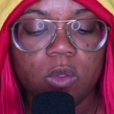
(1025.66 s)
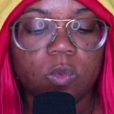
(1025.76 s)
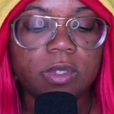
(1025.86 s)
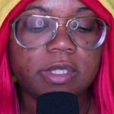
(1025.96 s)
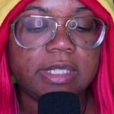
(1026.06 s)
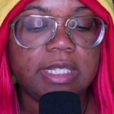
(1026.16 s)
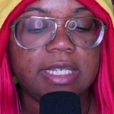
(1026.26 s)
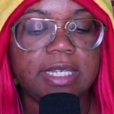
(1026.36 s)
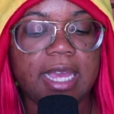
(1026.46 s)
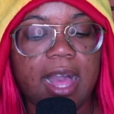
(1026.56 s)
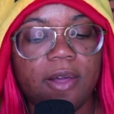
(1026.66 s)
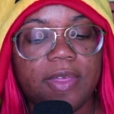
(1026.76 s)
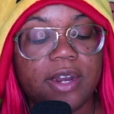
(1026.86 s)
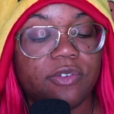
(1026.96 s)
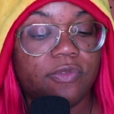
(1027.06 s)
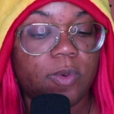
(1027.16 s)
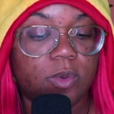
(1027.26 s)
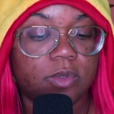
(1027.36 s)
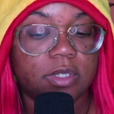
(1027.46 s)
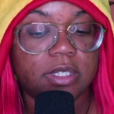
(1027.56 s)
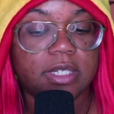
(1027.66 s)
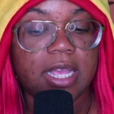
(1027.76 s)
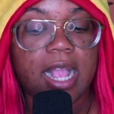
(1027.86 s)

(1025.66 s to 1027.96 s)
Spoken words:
We'll see how that unfolds.